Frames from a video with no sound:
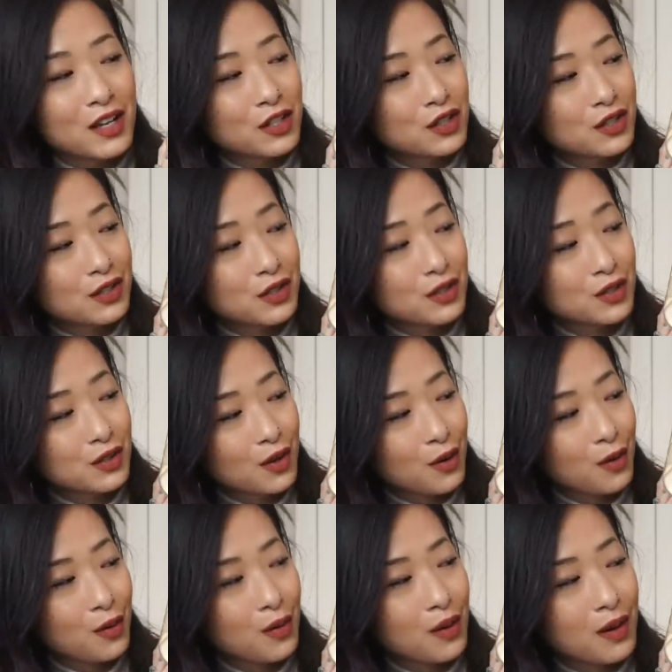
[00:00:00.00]
She's
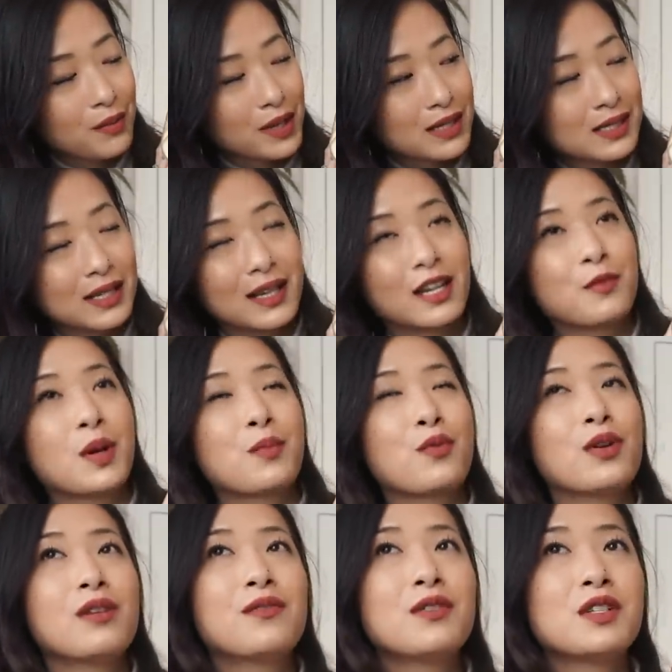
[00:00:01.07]
so amazing. And I remember
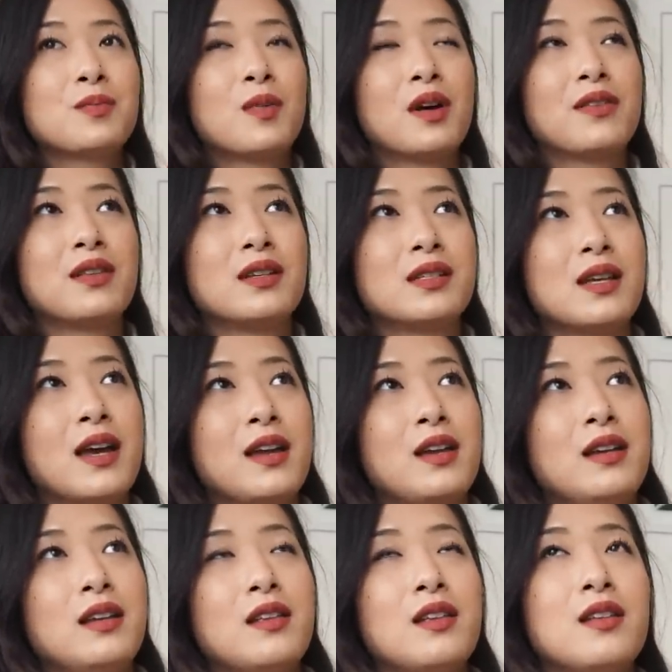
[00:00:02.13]
when I first bought this,
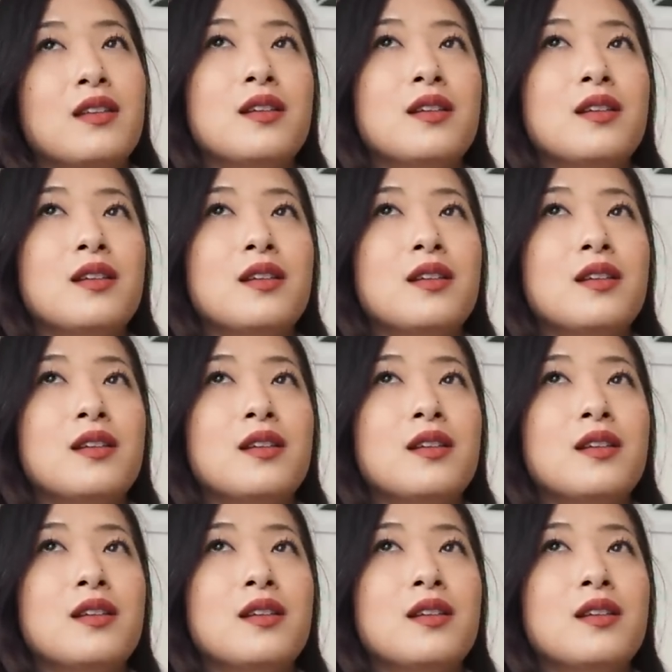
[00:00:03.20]
I